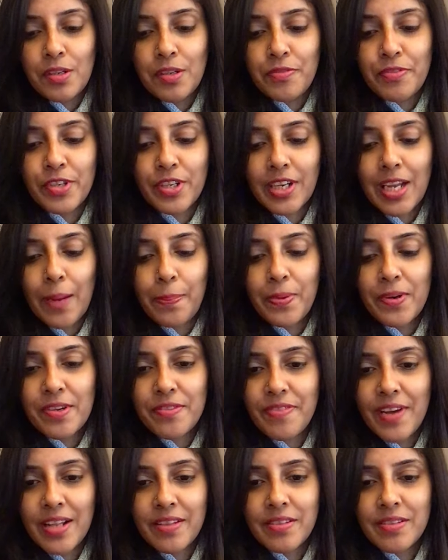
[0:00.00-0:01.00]
For a couple of
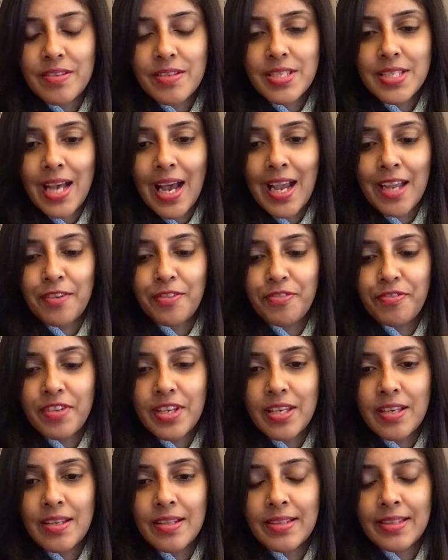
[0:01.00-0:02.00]
others, I
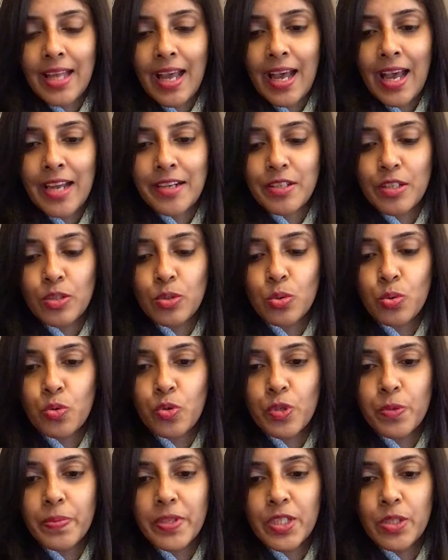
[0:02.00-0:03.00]
feel that you
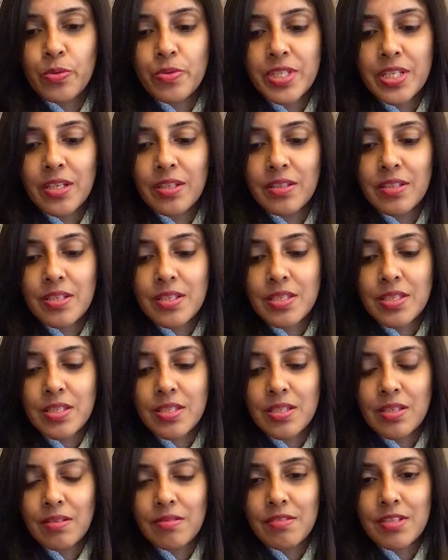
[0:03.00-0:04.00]
could be using
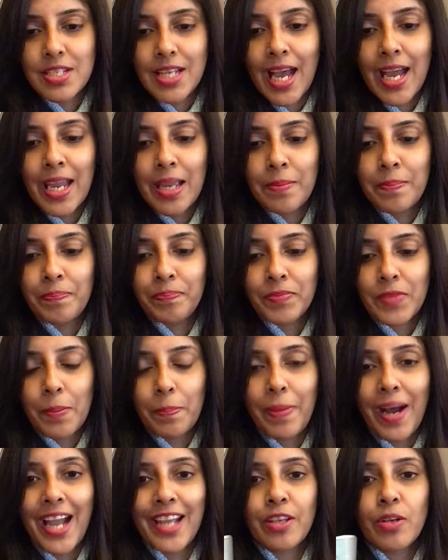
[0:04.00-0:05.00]
this time
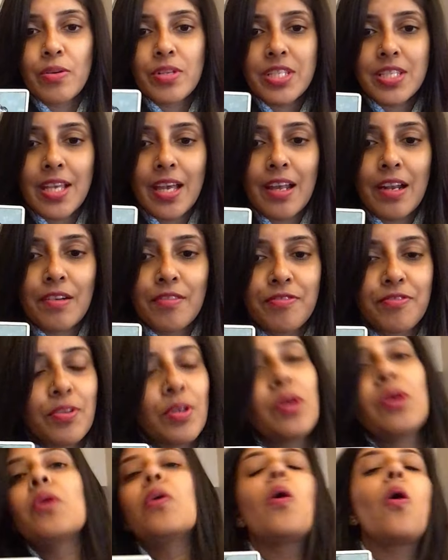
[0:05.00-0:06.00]
by yourself
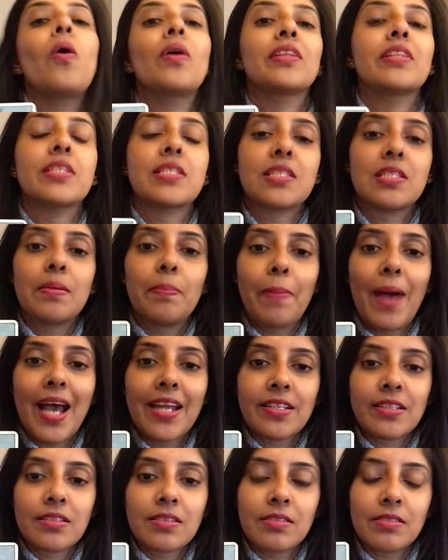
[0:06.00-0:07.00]
or this
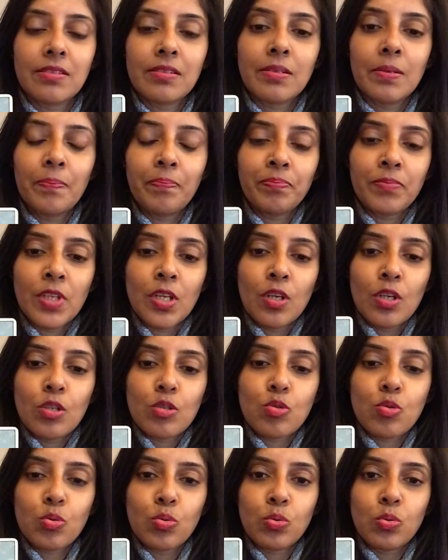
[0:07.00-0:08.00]
sabbatical
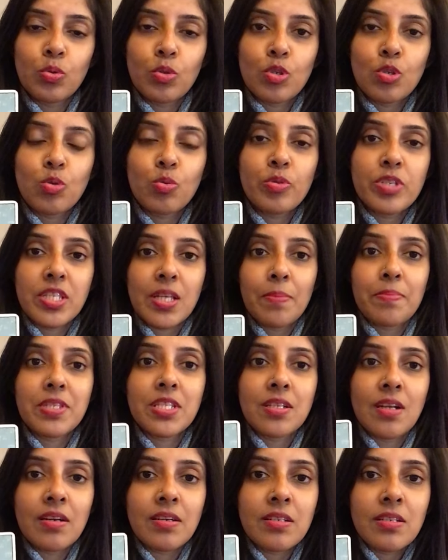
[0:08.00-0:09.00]
to do some
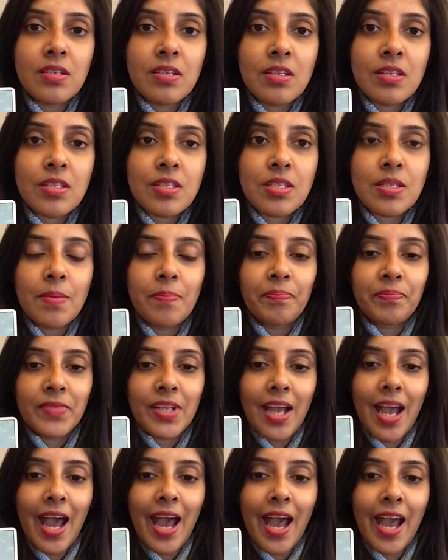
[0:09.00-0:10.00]
studies
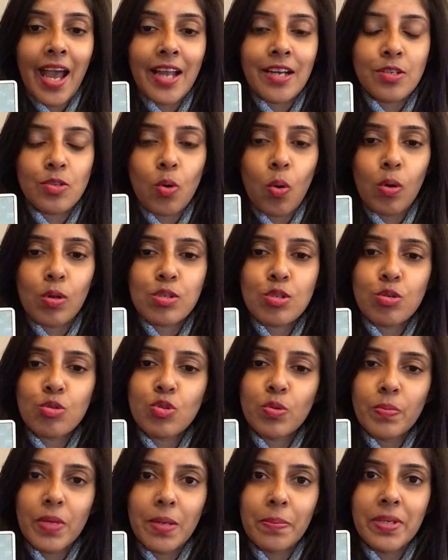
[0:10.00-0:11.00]
and also
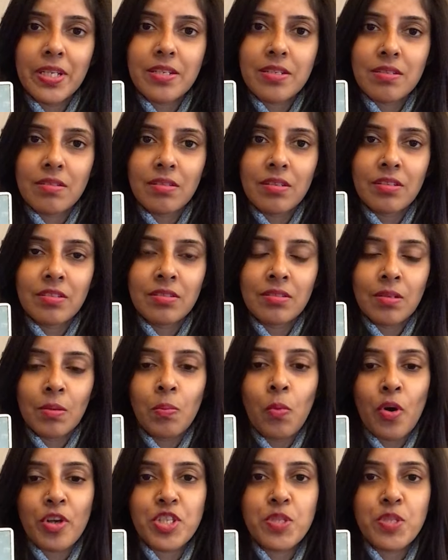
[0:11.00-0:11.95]
to maybe turn more